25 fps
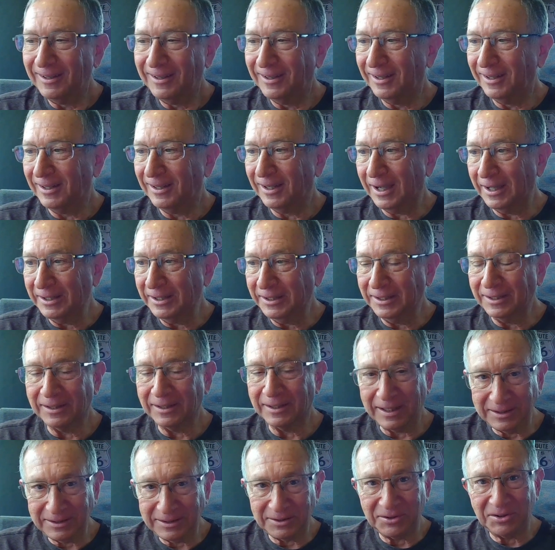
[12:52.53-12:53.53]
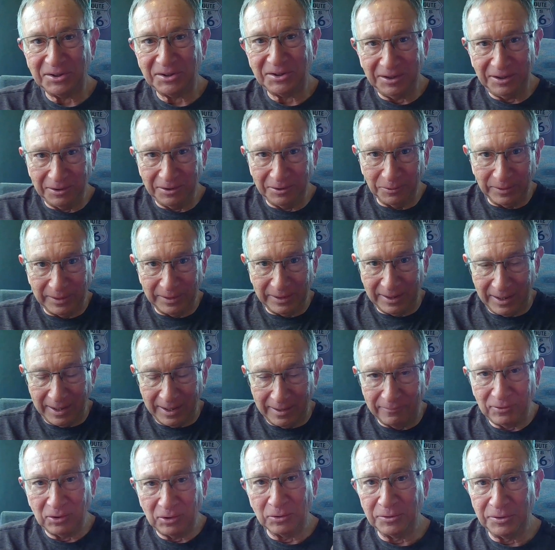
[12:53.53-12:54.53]
I'd like to see you in a
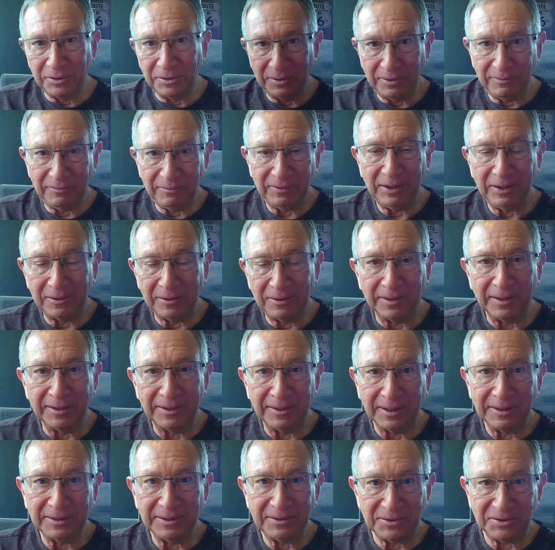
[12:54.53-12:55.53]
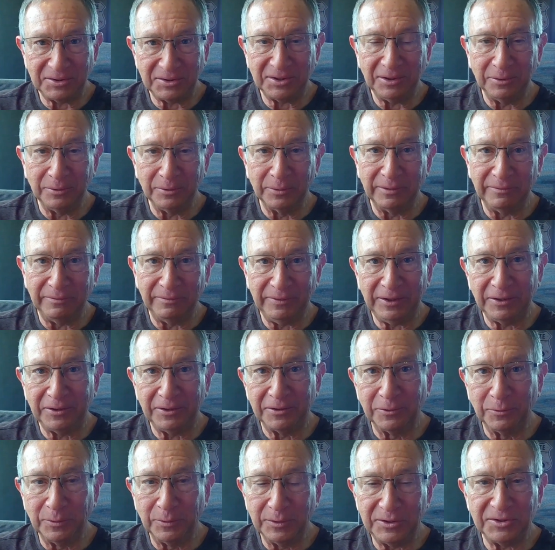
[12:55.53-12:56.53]
heavier duty vehicle. I'd like to see you in a
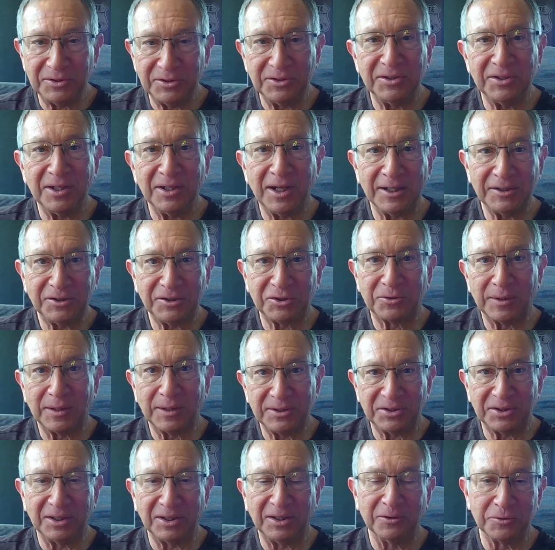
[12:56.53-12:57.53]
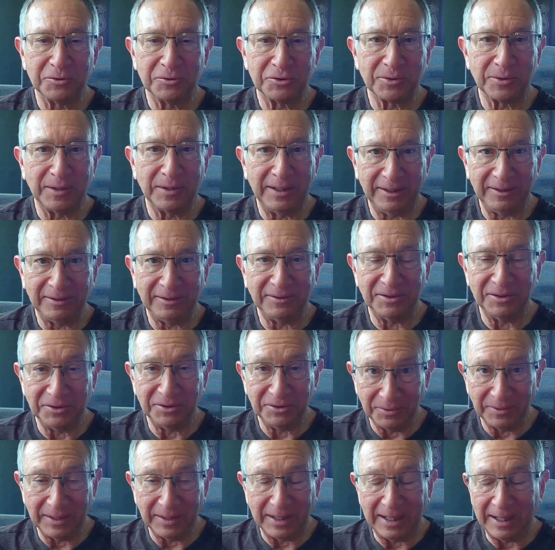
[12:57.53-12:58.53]
vehicle which is not stressing or straining to
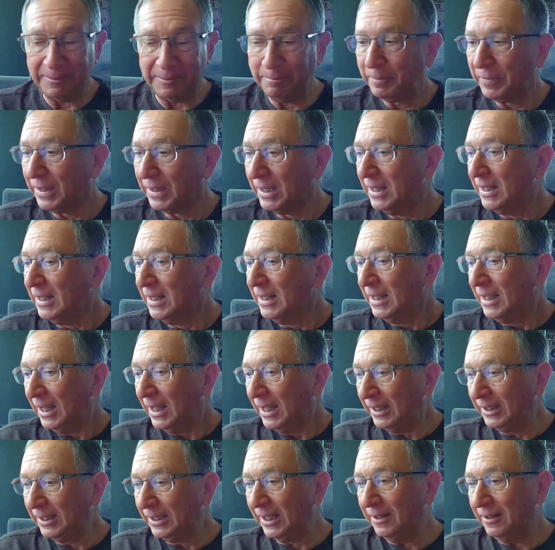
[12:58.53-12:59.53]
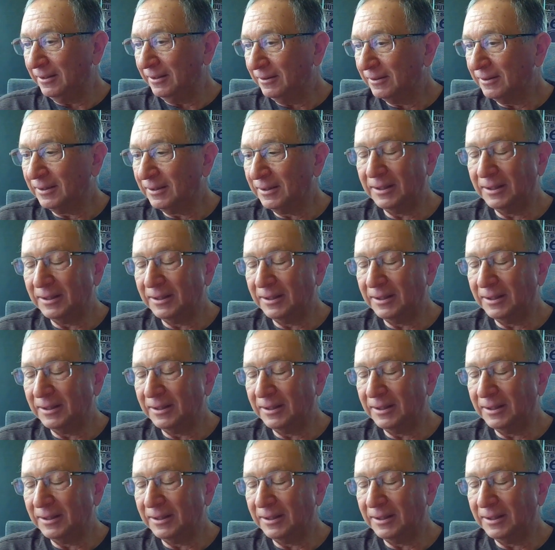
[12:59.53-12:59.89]
do that. And again,